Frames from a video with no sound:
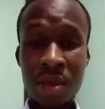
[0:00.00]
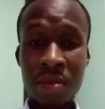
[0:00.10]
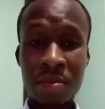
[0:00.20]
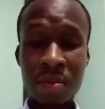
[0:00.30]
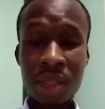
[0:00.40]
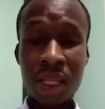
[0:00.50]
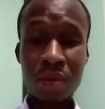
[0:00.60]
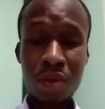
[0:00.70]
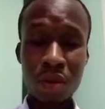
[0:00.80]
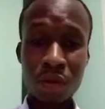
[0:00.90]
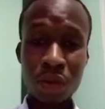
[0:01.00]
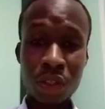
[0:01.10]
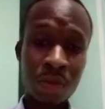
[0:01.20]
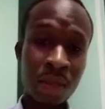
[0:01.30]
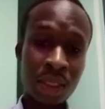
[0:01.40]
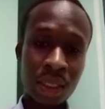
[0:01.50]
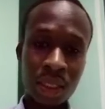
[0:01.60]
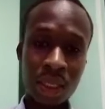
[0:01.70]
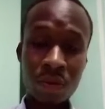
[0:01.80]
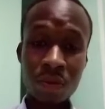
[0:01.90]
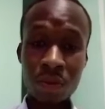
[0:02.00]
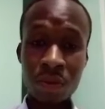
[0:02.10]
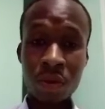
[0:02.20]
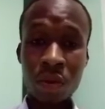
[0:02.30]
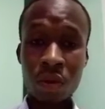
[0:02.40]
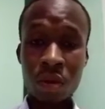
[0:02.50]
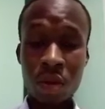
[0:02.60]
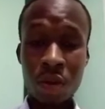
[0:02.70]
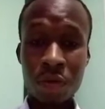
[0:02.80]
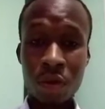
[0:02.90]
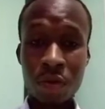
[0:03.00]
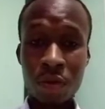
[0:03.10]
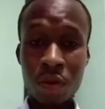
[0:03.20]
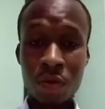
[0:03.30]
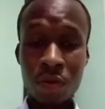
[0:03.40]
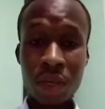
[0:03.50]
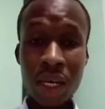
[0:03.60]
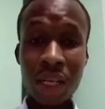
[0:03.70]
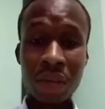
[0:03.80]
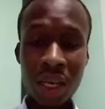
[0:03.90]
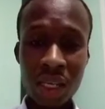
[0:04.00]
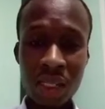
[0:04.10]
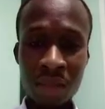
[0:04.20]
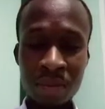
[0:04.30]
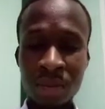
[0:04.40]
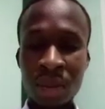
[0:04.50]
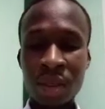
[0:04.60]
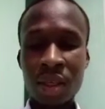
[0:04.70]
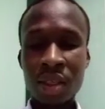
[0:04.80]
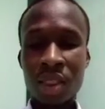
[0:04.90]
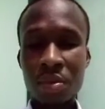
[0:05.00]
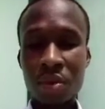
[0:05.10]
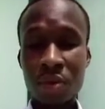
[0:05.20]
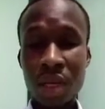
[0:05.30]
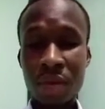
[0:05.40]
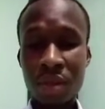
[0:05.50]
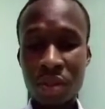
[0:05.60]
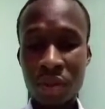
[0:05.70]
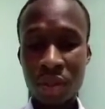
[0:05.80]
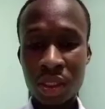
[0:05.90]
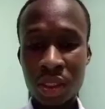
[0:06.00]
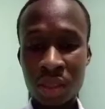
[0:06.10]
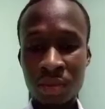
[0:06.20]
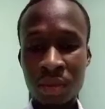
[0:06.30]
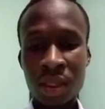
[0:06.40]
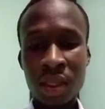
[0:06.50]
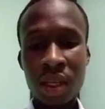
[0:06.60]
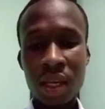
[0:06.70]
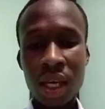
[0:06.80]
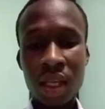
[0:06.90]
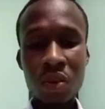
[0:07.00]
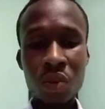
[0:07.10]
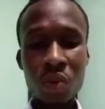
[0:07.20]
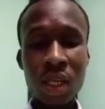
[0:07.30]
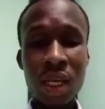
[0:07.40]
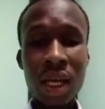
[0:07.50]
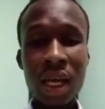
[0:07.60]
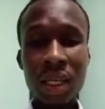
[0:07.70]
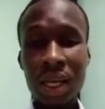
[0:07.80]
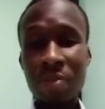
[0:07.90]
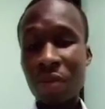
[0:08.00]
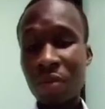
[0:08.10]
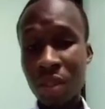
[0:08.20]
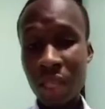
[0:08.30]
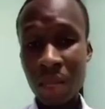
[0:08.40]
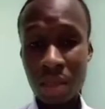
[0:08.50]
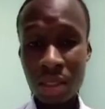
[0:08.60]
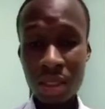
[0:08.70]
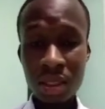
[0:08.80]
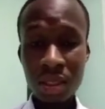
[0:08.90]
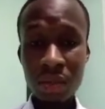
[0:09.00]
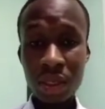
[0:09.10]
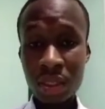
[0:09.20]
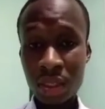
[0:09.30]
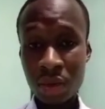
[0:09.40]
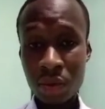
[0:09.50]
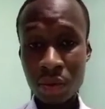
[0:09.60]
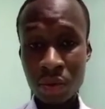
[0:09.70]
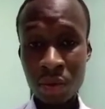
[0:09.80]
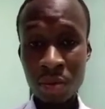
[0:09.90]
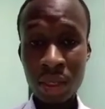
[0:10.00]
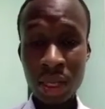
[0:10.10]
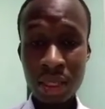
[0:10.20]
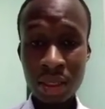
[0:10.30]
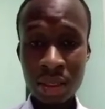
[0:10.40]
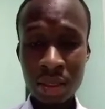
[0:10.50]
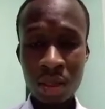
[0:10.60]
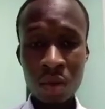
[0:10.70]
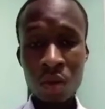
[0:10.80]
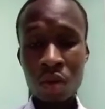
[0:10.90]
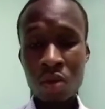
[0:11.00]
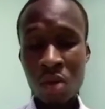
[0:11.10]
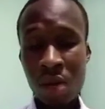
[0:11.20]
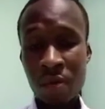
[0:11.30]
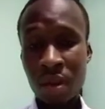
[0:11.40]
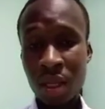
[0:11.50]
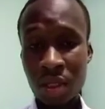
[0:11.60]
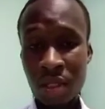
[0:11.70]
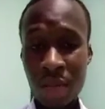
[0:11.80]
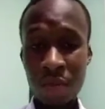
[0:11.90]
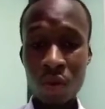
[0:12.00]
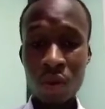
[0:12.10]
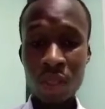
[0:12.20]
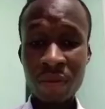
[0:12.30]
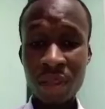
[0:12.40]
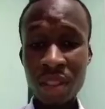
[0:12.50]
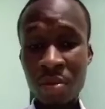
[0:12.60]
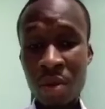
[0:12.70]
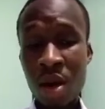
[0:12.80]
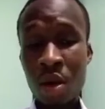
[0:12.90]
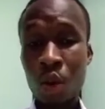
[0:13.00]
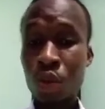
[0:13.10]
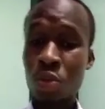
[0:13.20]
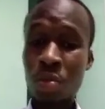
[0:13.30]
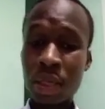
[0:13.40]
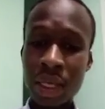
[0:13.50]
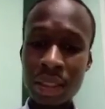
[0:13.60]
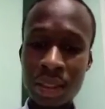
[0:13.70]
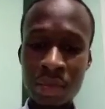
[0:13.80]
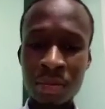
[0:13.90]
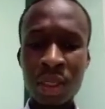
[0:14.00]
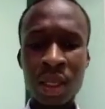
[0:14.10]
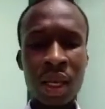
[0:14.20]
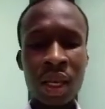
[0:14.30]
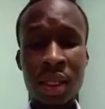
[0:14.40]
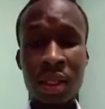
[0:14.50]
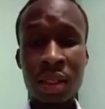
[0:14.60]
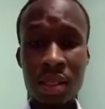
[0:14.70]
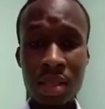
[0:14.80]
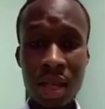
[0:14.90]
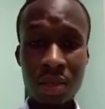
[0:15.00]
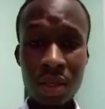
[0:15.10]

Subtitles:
level of treatment and level of education in terms of having this condition. And so we had, apart from the diabetes related osteomyelitis, we also have a type called the vertebral osteomyelitis, and then this actually